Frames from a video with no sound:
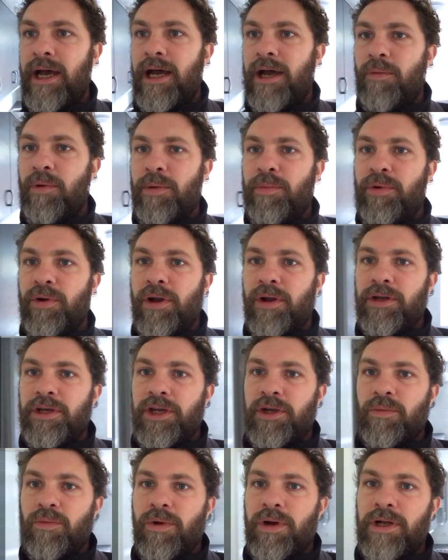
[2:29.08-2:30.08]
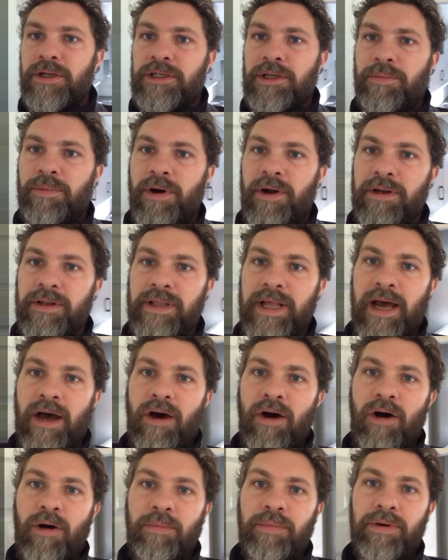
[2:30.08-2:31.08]
We put a new worktop on, and that
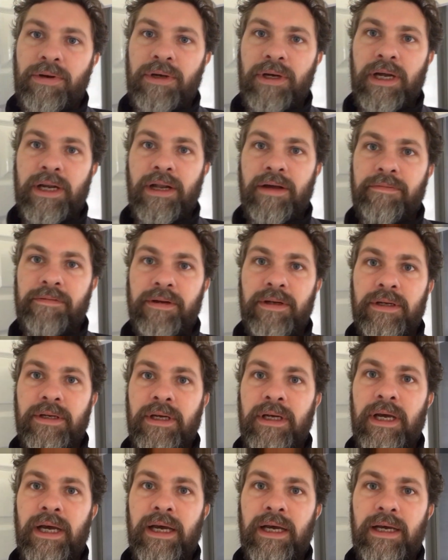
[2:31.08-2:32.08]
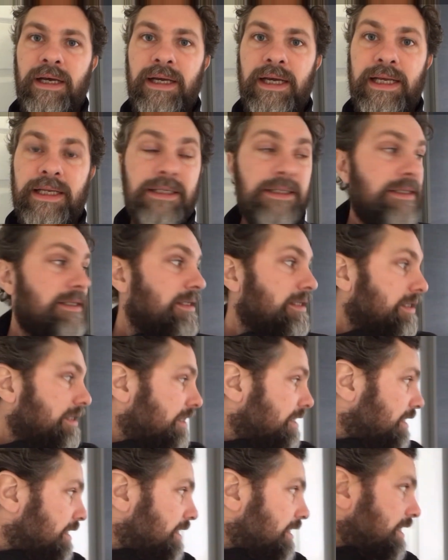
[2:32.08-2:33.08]
hob and oven is
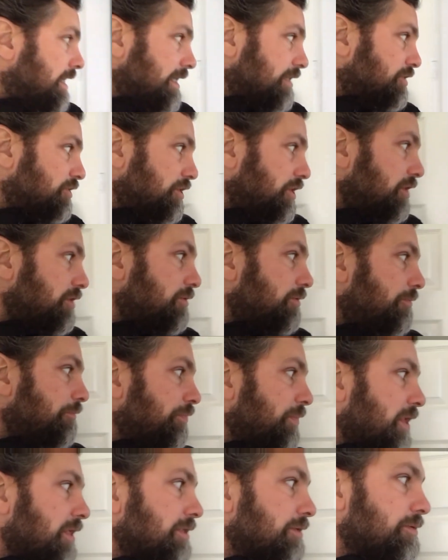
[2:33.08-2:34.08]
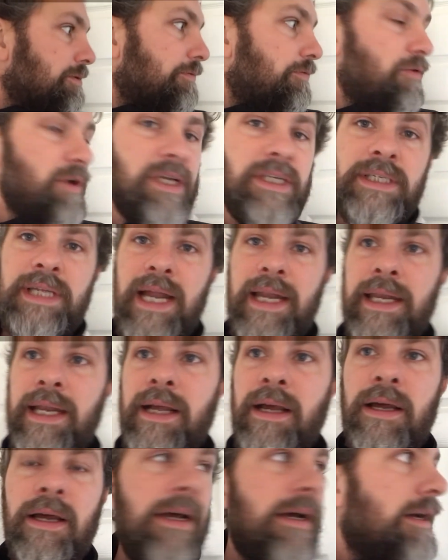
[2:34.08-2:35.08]
new, because it was a
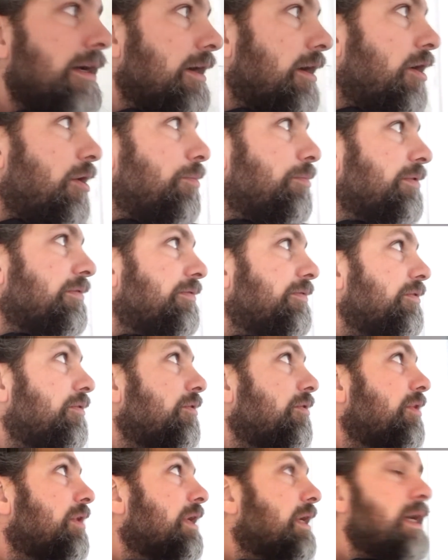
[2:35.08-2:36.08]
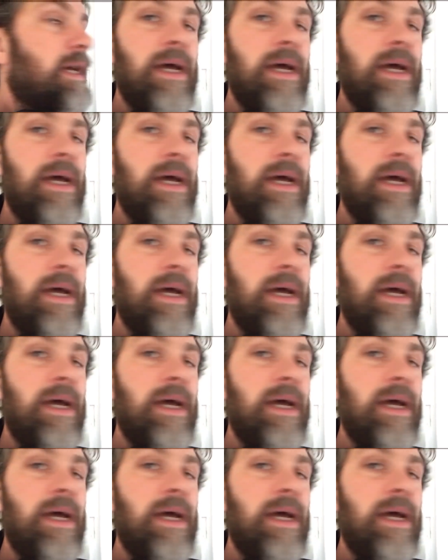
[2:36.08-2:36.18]
freestanding hob before.